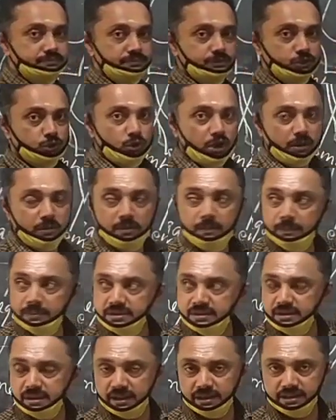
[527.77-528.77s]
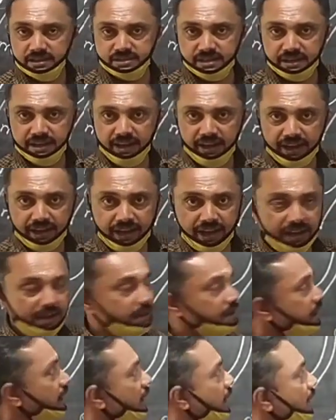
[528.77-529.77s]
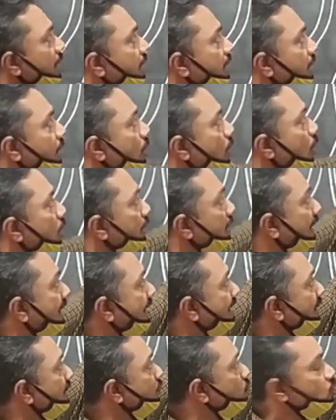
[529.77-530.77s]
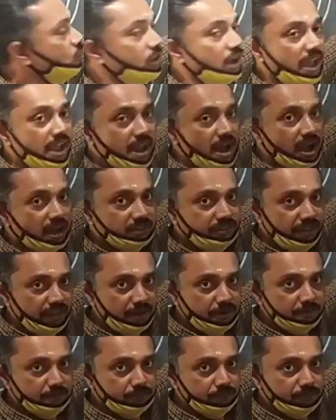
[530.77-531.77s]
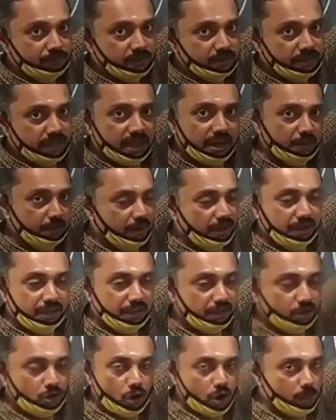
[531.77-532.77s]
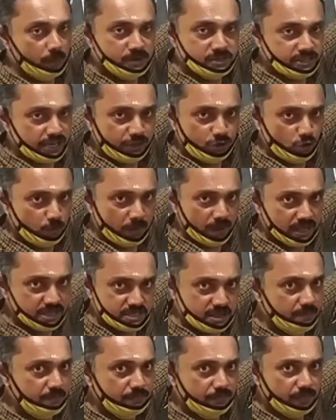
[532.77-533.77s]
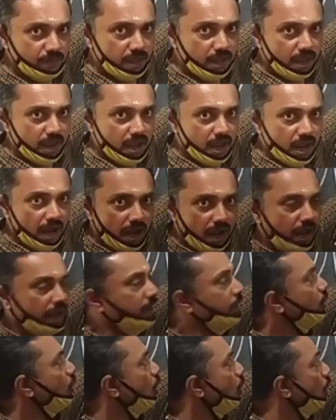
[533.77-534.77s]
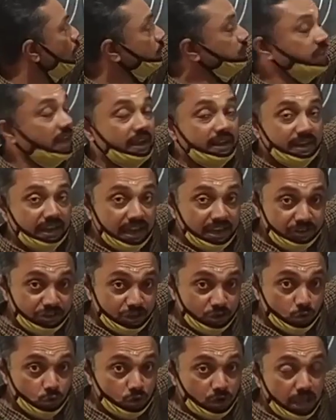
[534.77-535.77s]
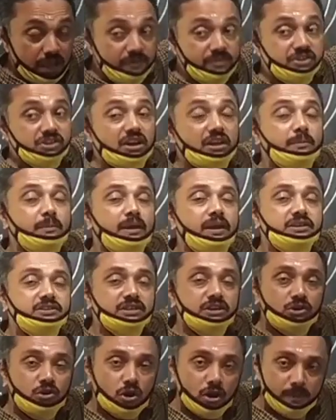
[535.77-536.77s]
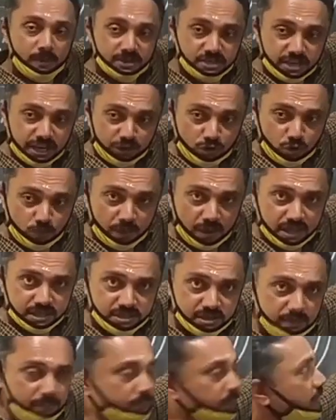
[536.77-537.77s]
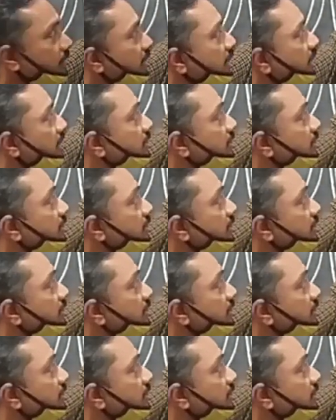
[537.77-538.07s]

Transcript: So listen here again. 8 nuclei are there. They are remaining in common cytoplasm. And of the 8 nuclei which remains in common cytoplasm,